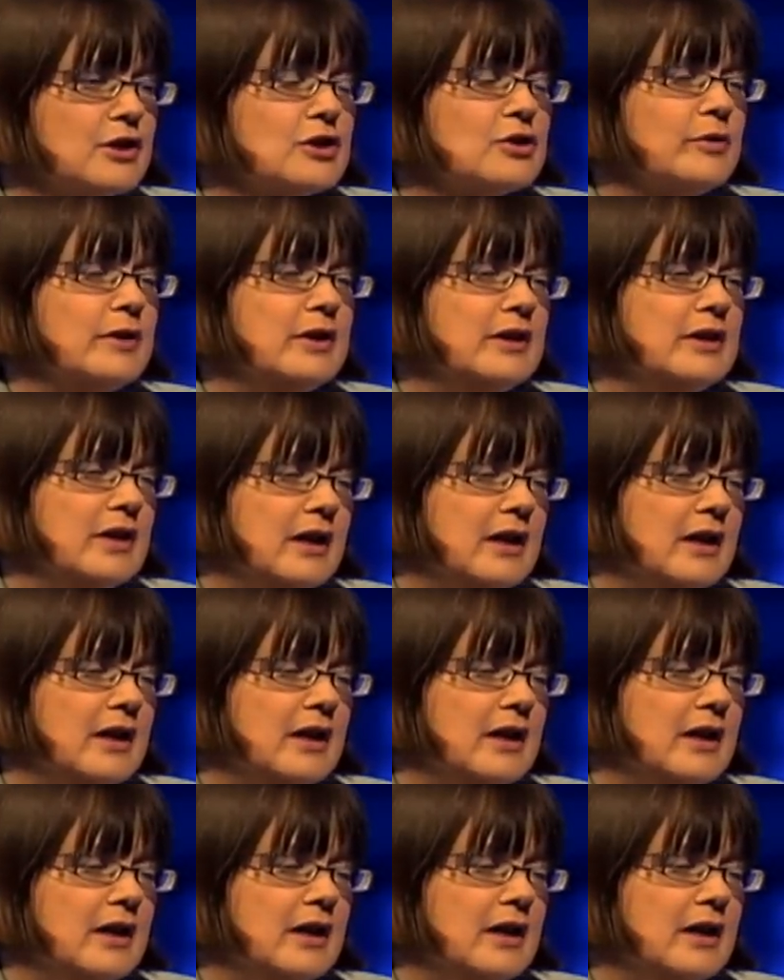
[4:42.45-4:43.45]
So in the High
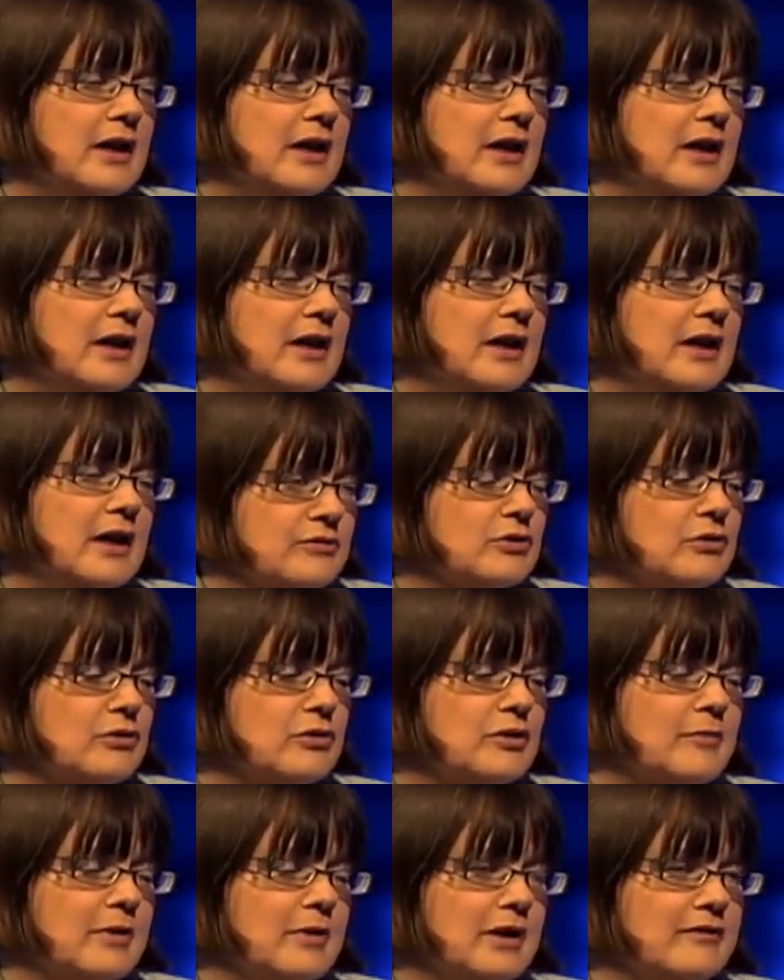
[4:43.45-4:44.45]
Court case in relation
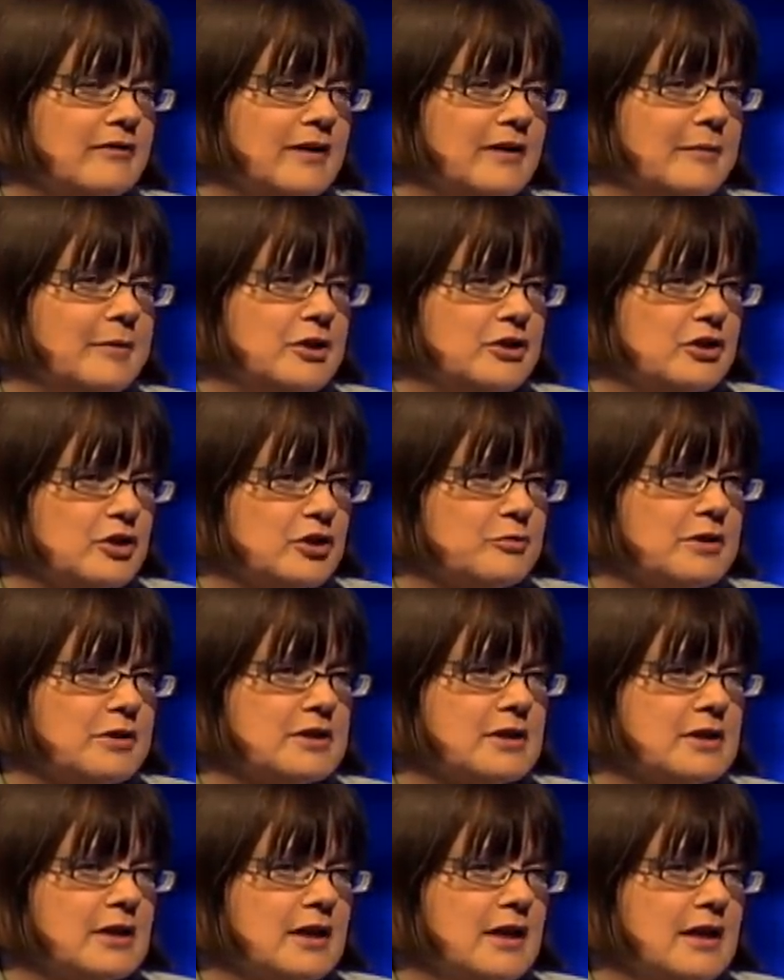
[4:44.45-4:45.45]
to the Mary Fleming
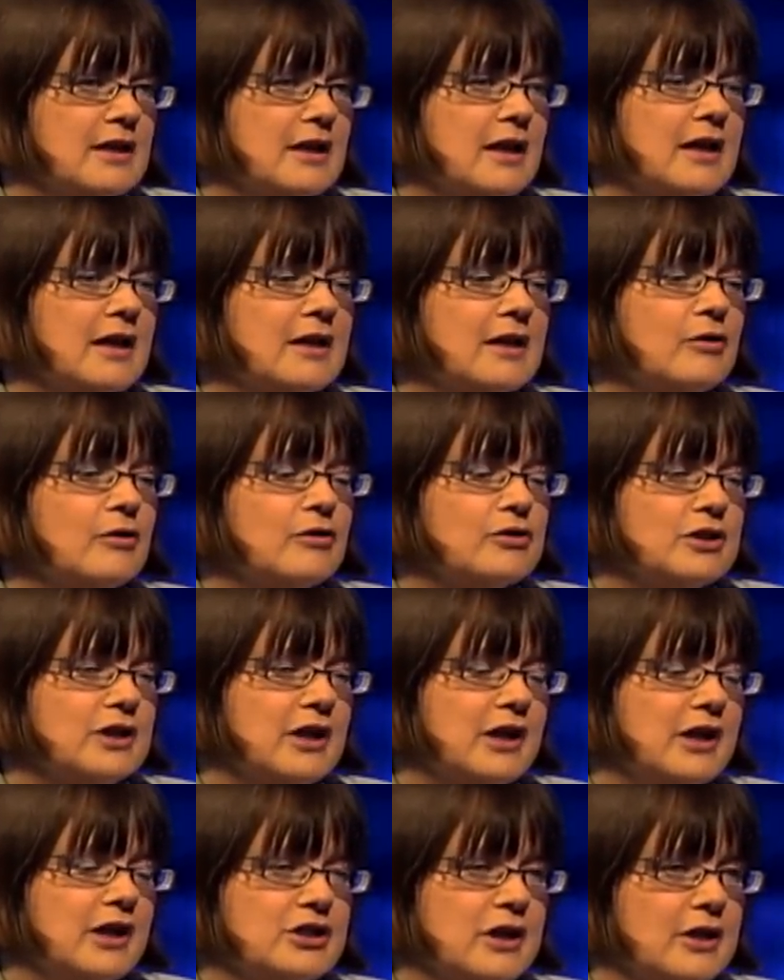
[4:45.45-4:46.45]
judgment, the
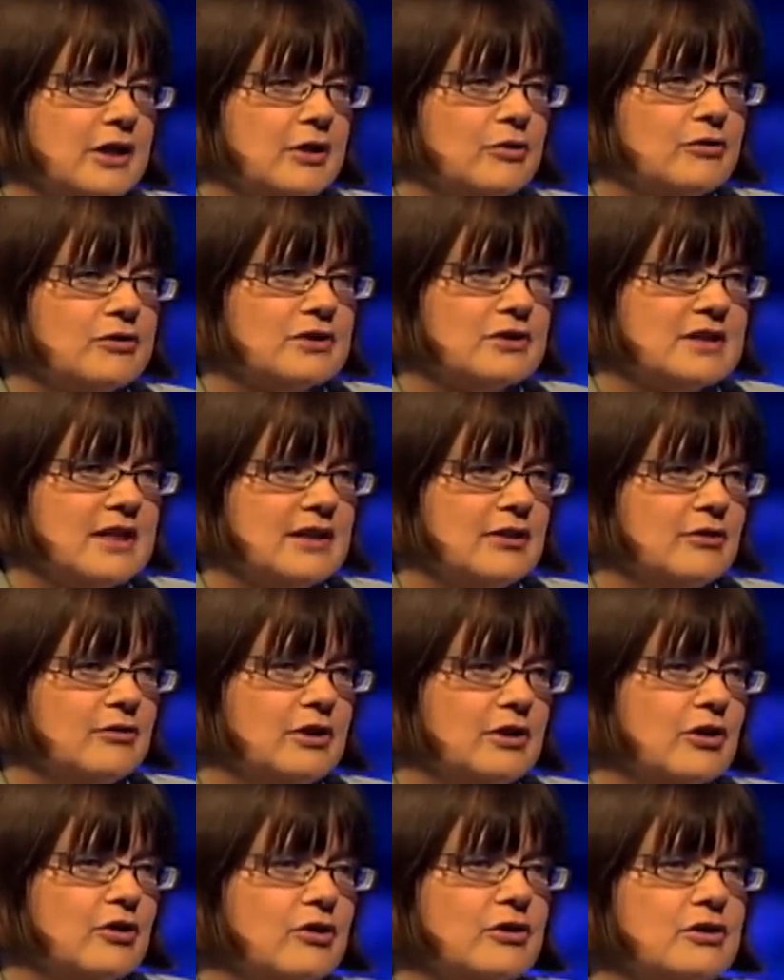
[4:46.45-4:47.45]
Irish High Court said,
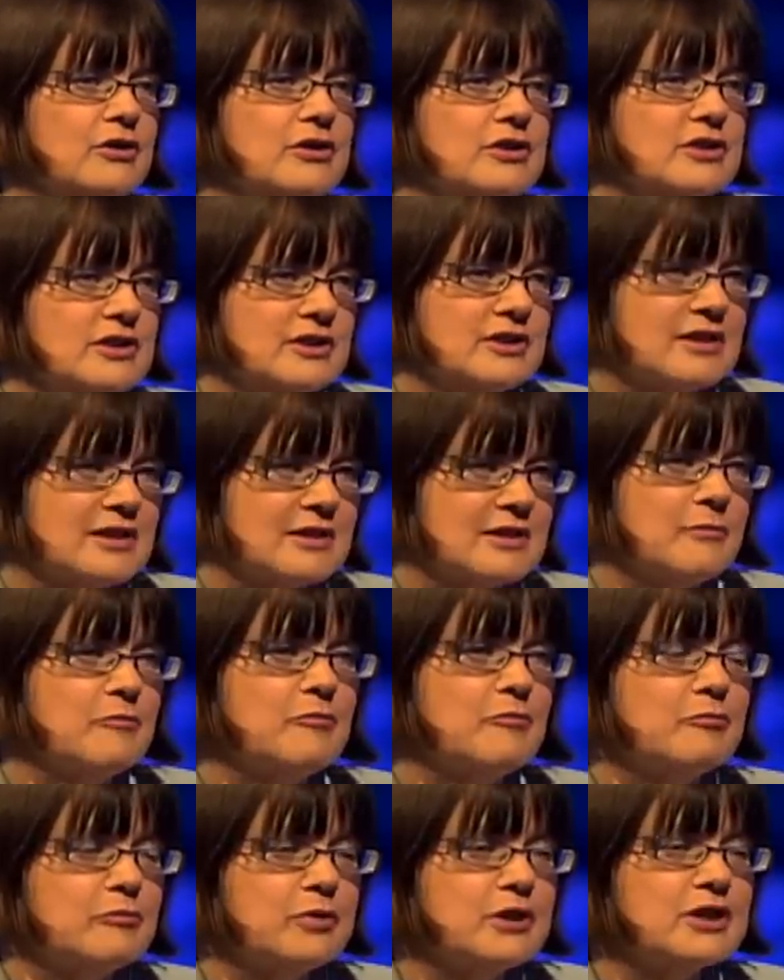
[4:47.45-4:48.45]
no, you couldn't
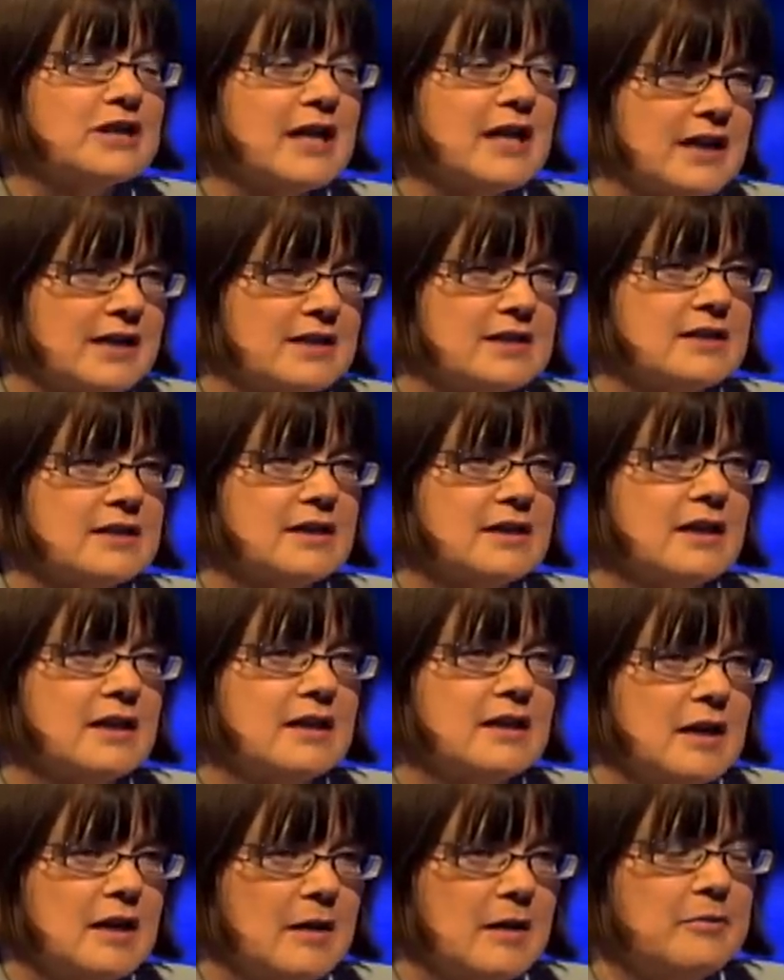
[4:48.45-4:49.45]
protect
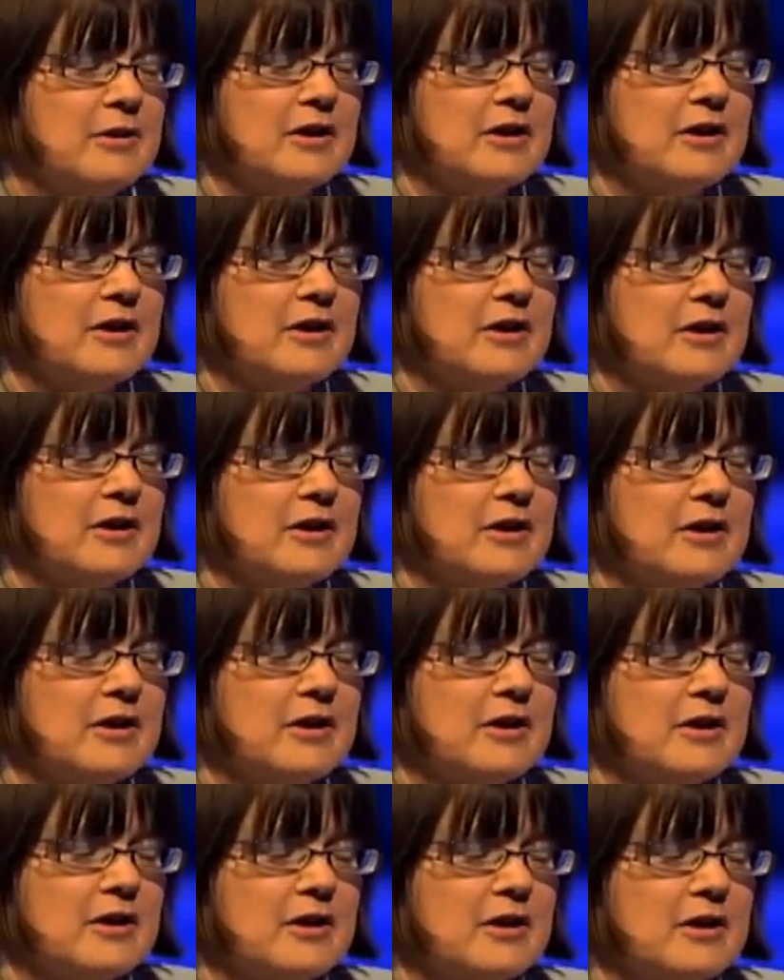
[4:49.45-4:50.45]
for
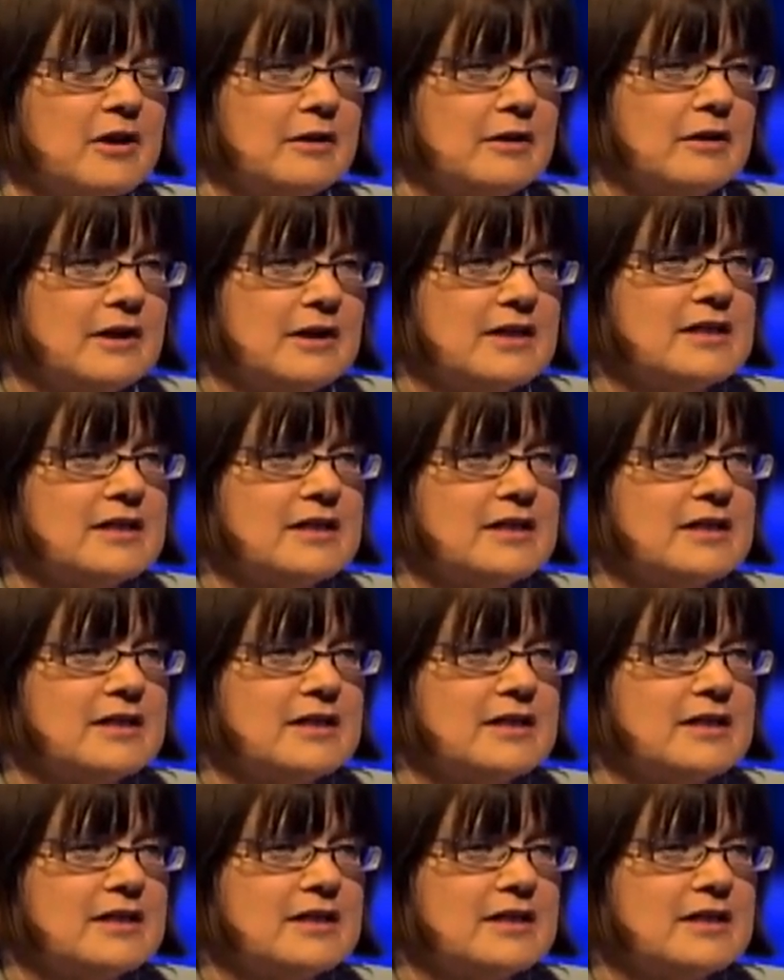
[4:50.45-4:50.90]
the vulnerable.